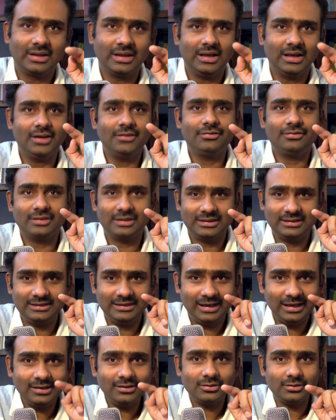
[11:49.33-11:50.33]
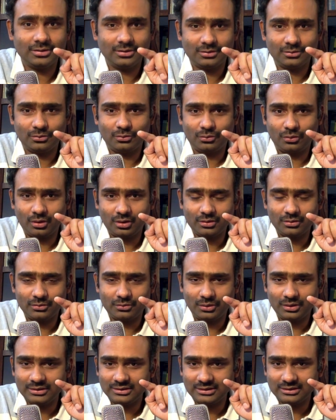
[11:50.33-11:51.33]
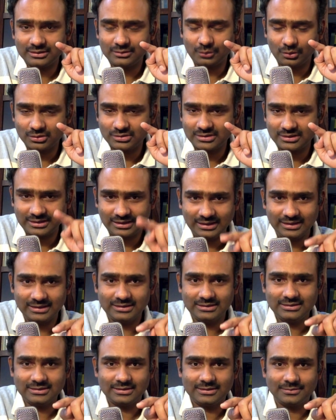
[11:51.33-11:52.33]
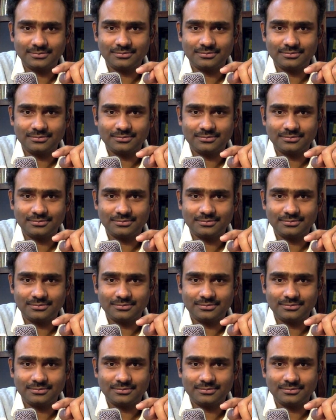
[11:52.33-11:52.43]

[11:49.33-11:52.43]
If that wa the, was the case,